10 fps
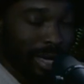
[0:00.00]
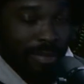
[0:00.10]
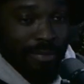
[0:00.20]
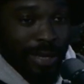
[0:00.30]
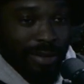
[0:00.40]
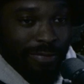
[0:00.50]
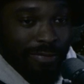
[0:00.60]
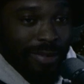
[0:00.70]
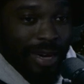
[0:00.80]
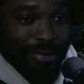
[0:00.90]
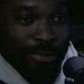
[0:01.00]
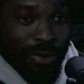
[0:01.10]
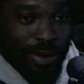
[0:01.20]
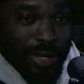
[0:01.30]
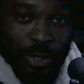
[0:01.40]
it might be fun
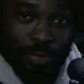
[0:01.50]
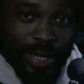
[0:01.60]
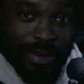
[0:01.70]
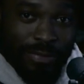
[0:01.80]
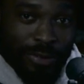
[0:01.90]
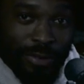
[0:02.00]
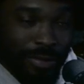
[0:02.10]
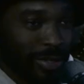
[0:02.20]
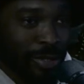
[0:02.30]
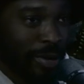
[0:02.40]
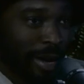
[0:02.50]
for a little bit for you,